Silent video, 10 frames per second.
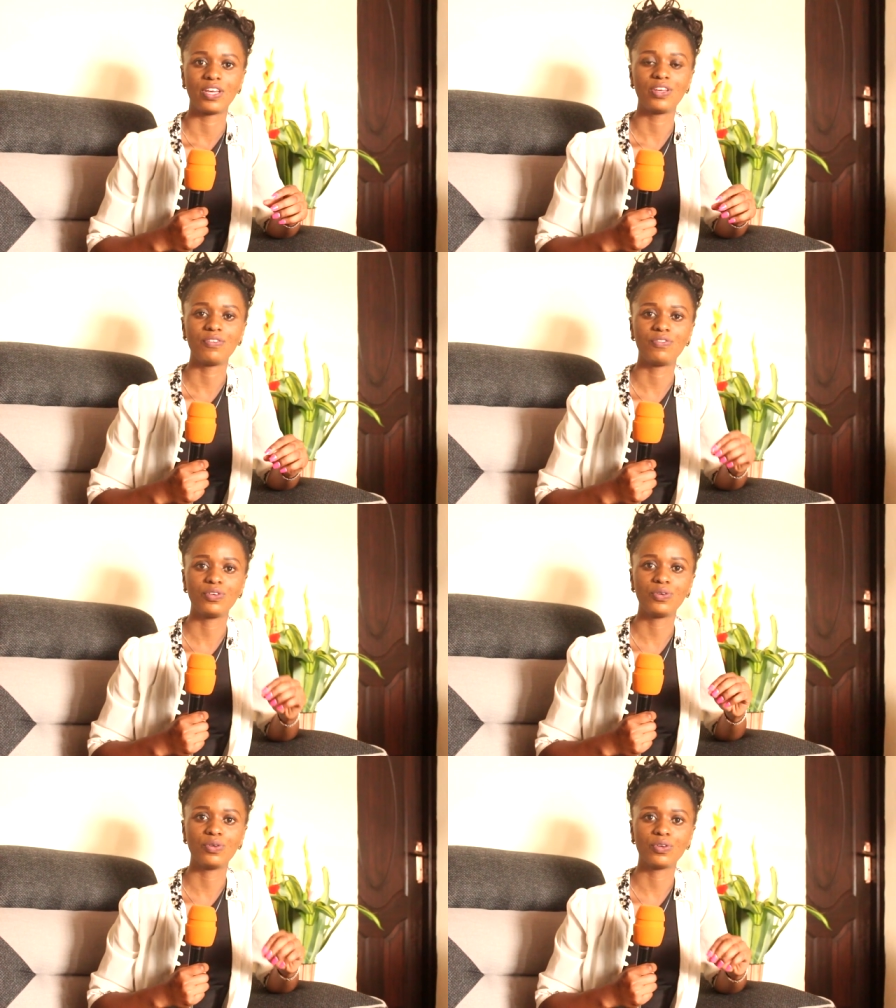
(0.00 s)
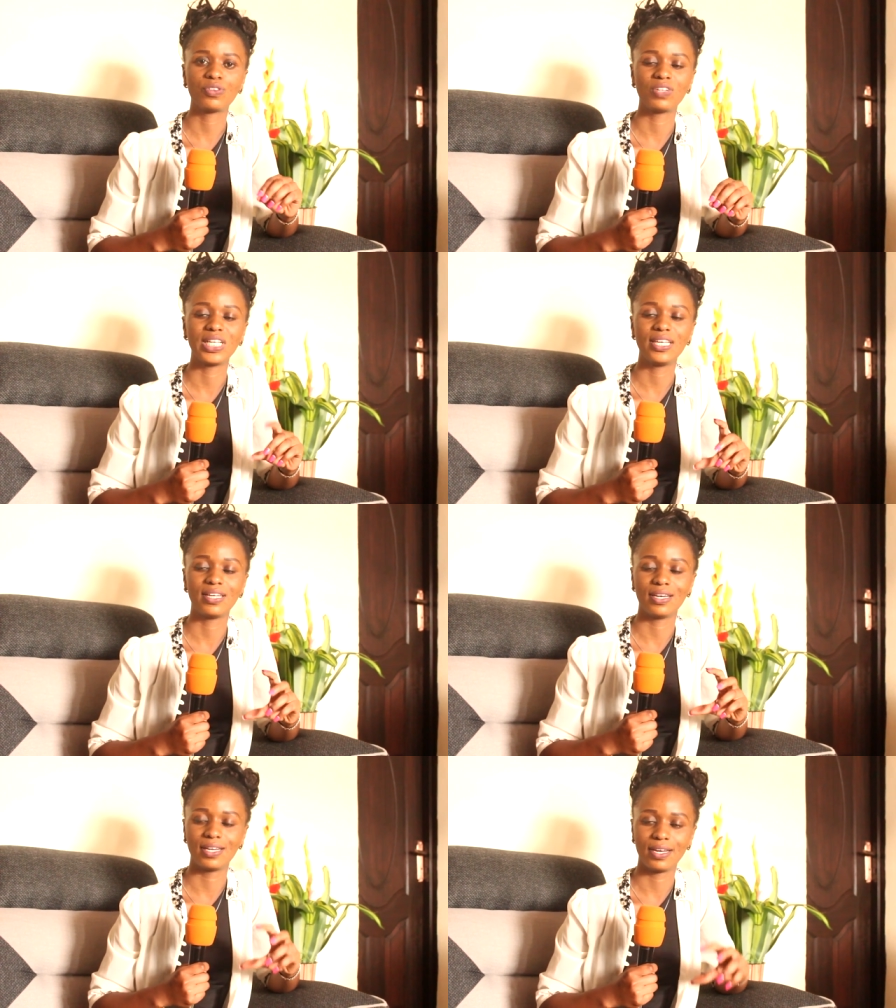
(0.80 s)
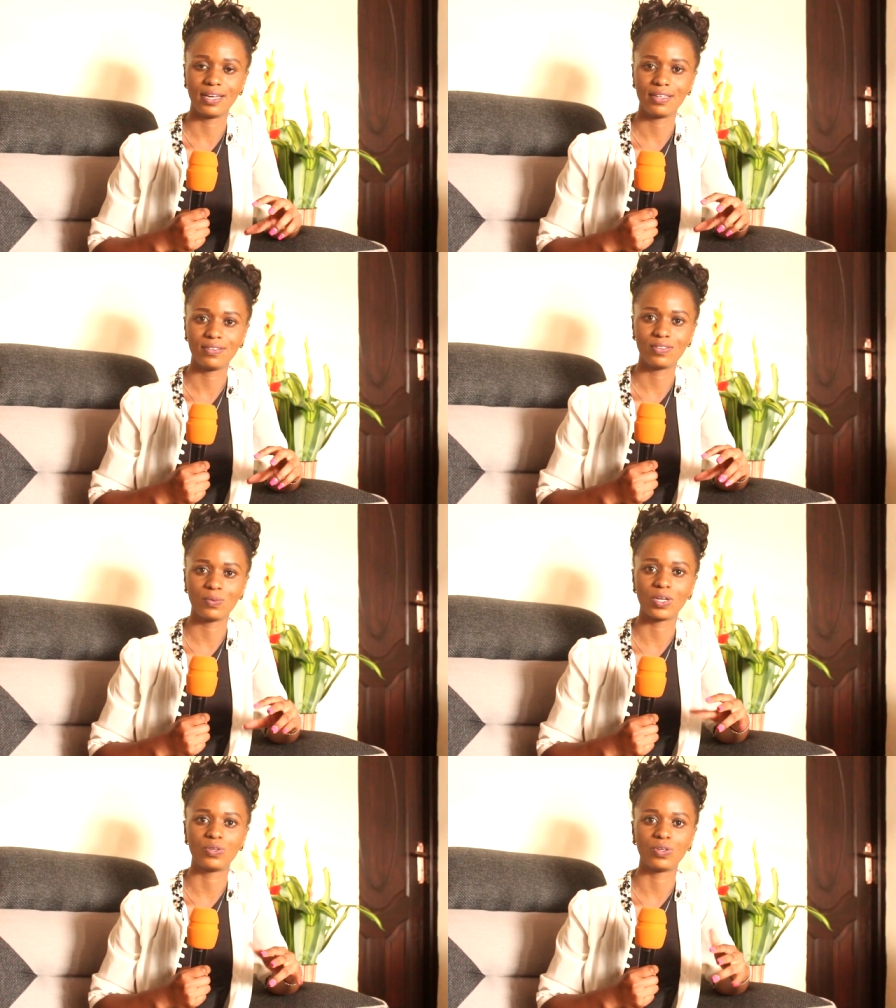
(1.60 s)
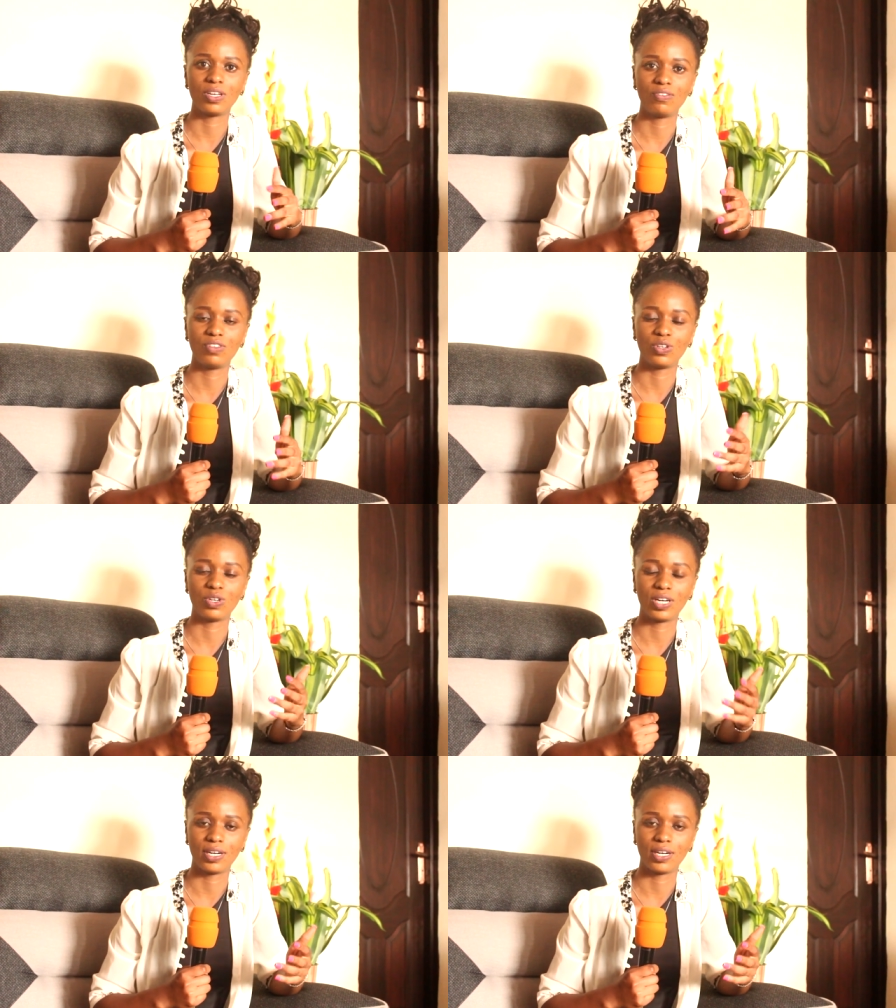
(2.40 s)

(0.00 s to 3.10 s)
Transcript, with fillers: If you don't realize what you have in your